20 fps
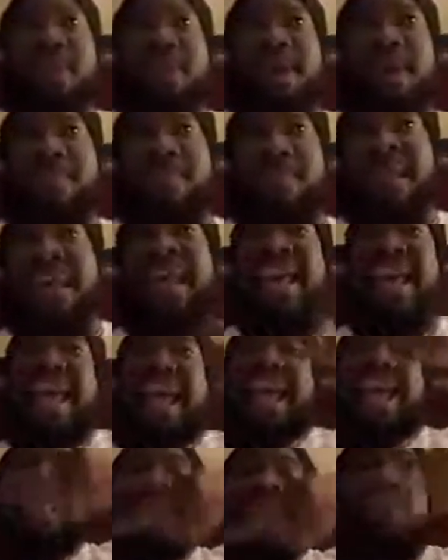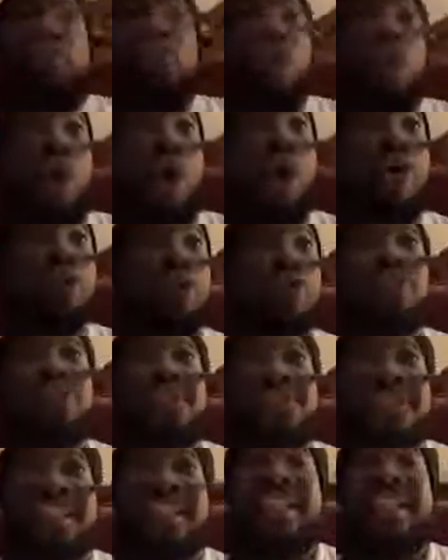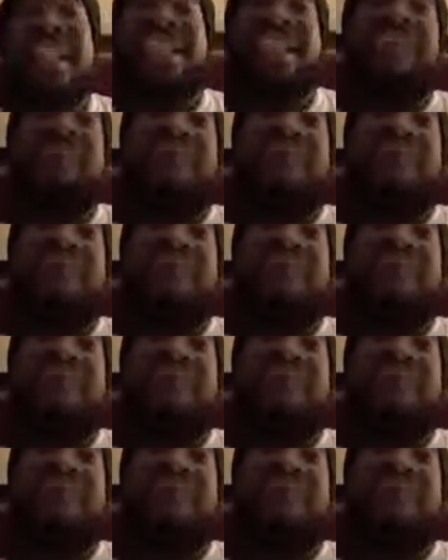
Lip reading: coming, and then you also see that they've